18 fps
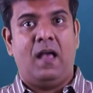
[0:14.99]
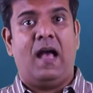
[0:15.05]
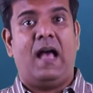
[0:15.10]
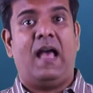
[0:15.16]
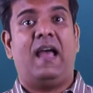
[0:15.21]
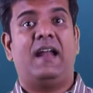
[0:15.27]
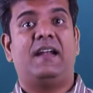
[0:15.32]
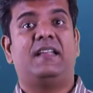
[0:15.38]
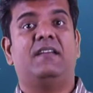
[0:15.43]
I
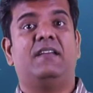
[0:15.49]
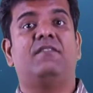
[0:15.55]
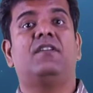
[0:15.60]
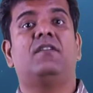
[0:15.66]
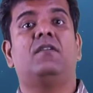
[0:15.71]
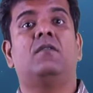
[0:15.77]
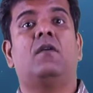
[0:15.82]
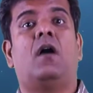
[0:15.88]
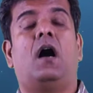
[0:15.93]
had given
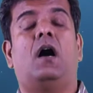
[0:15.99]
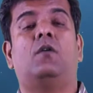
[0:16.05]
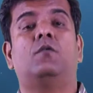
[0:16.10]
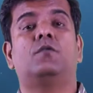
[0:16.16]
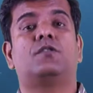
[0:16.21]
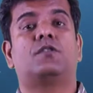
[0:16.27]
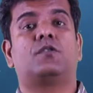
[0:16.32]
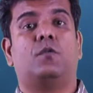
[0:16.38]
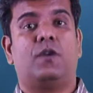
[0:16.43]
you
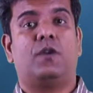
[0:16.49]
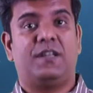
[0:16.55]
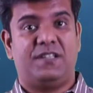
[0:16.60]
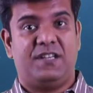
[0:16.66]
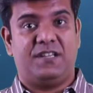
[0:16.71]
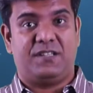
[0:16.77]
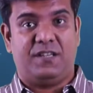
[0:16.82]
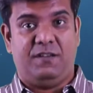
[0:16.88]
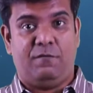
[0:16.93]
how storage
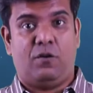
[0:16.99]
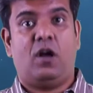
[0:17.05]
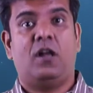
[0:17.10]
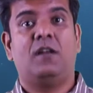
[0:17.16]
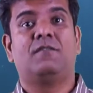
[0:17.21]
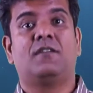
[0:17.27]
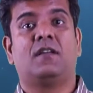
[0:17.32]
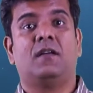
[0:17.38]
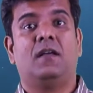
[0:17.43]
has
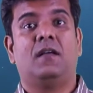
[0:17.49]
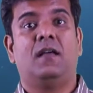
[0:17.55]
evolved